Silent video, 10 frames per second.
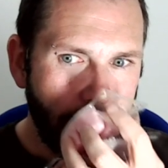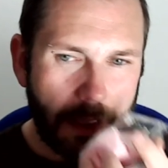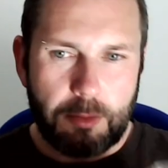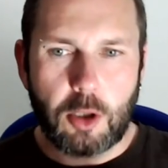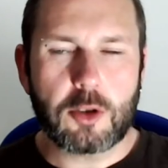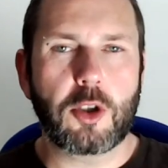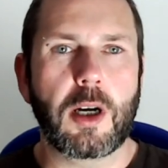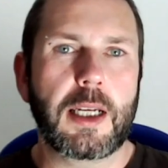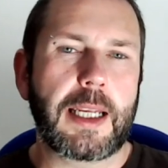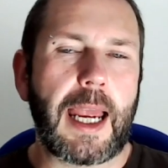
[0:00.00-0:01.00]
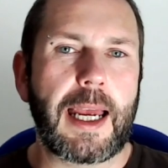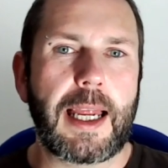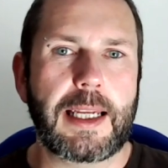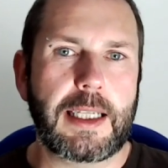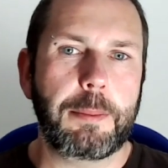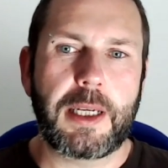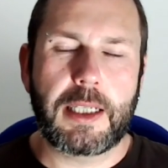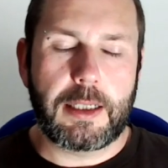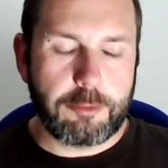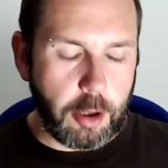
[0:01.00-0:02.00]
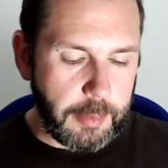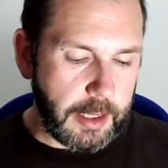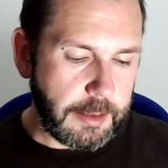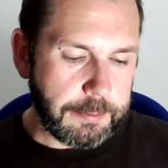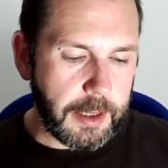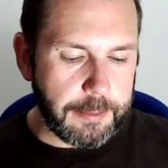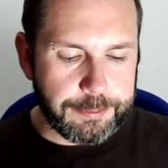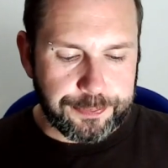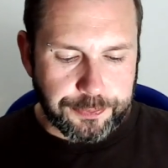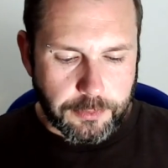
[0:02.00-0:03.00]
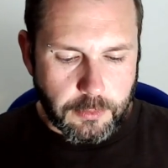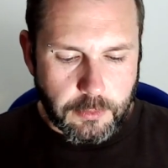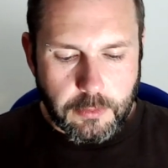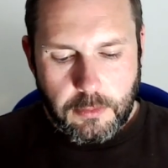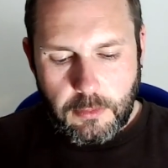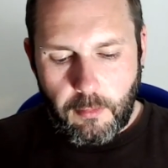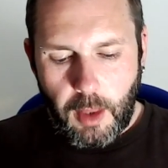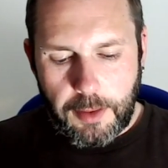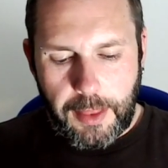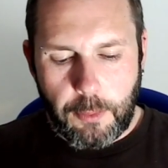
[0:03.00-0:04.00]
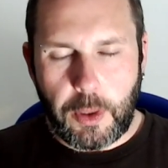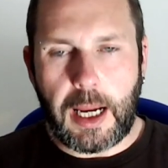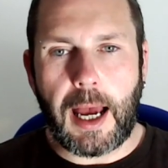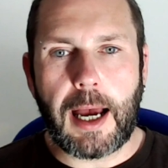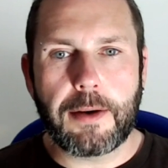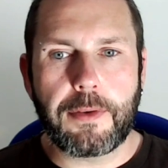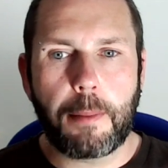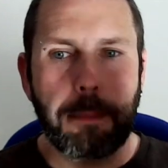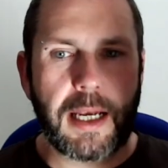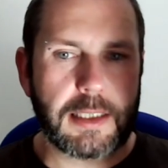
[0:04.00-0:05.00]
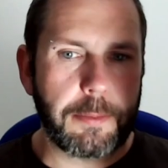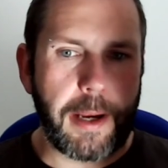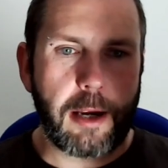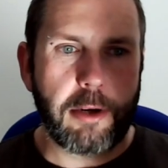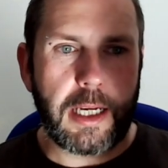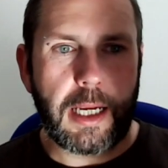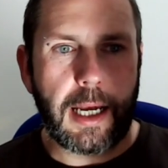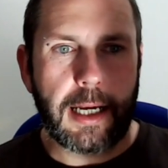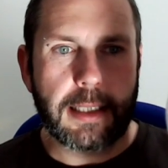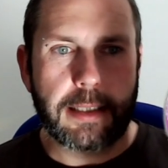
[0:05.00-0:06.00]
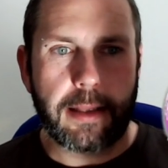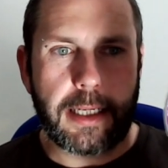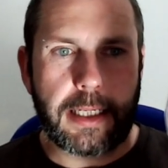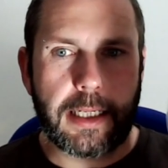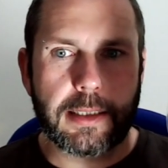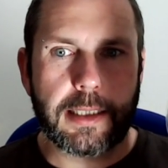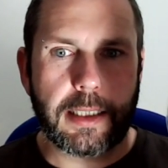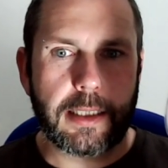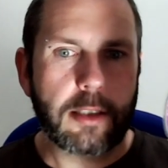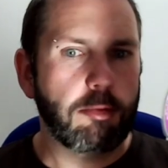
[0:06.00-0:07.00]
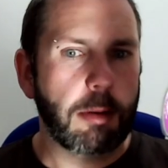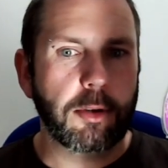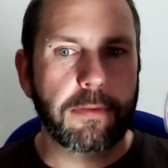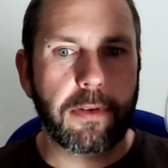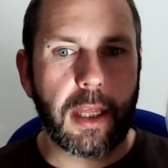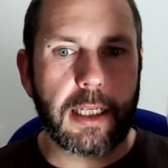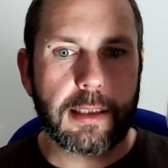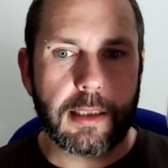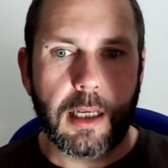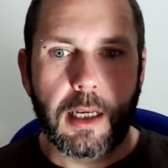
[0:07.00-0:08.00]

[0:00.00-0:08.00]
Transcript: Not sure I get any peony from it, but then we have Best Berry, and the scent description for this